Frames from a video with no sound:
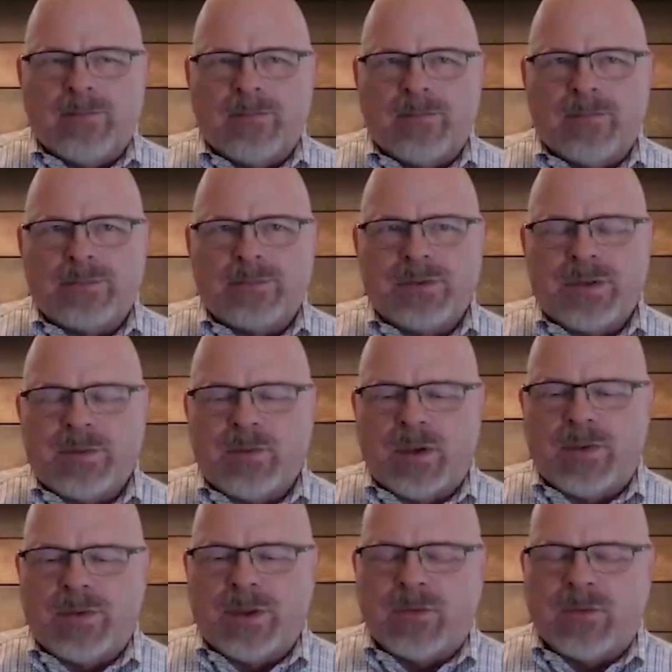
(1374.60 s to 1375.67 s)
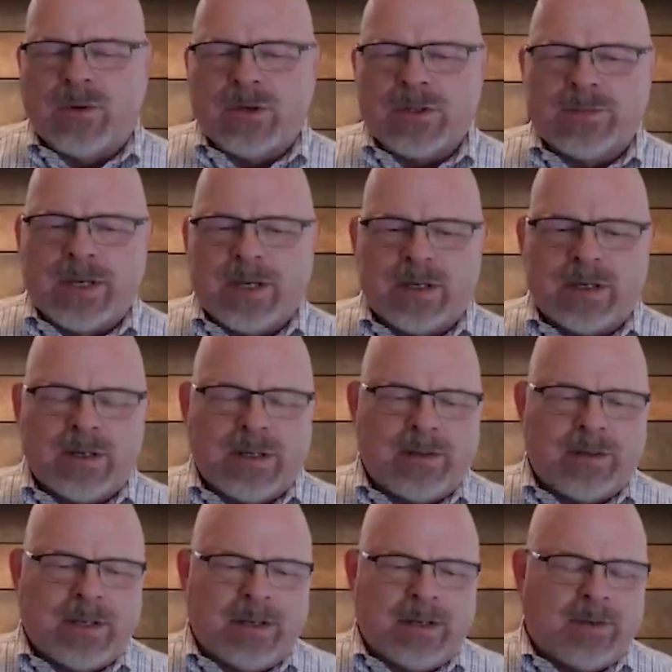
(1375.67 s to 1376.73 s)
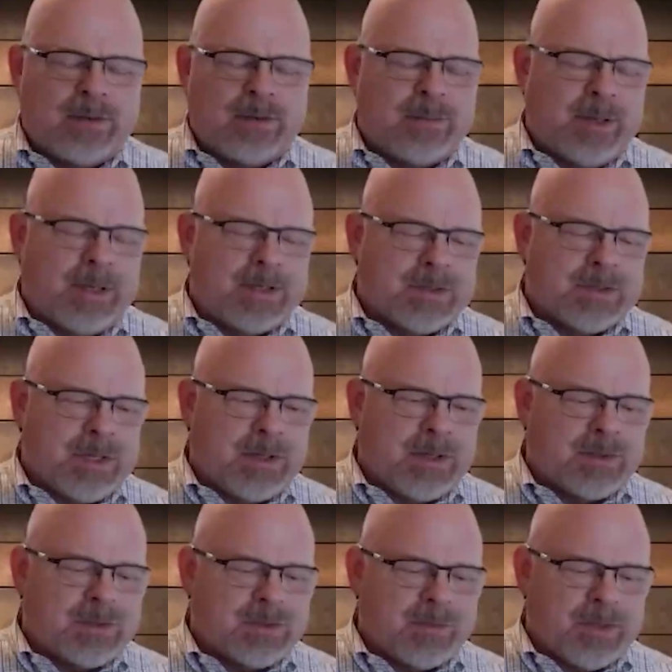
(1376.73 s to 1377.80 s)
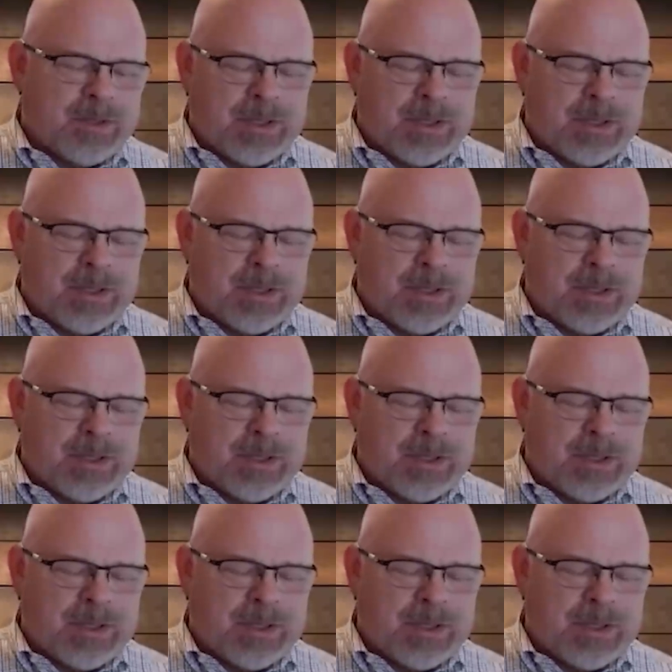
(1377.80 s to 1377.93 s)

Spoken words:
So tell me what you think works better, and I know it depends on the industry,